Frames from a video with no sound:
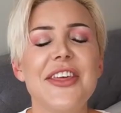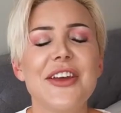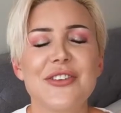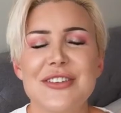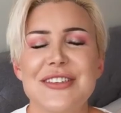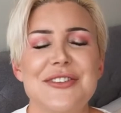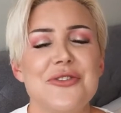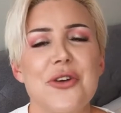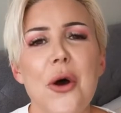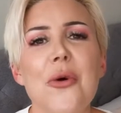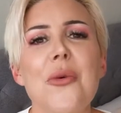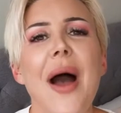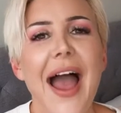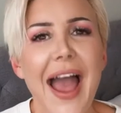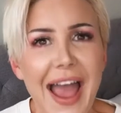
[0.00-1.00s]
There is
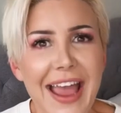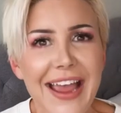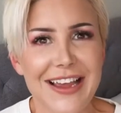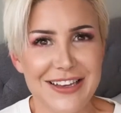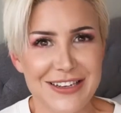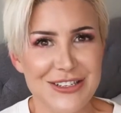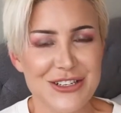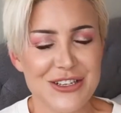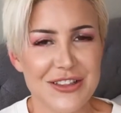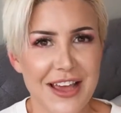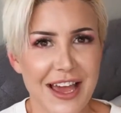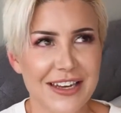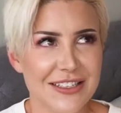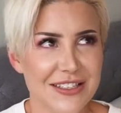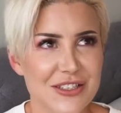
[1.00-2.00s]
no age
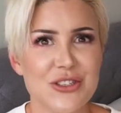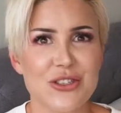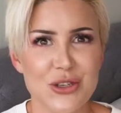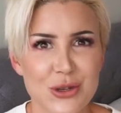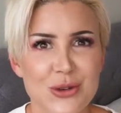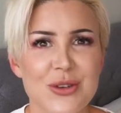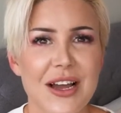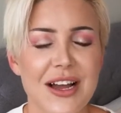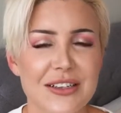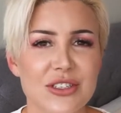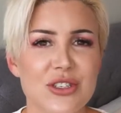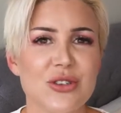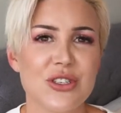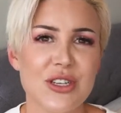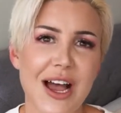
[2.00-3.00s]
that it's too young
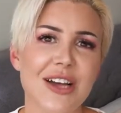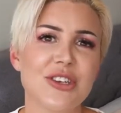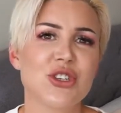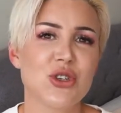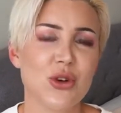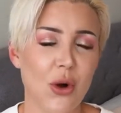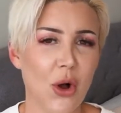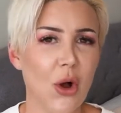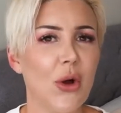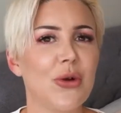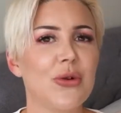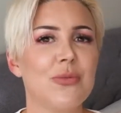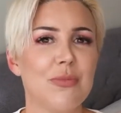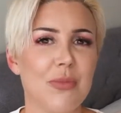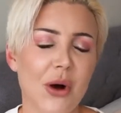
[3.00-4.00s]
to touch your own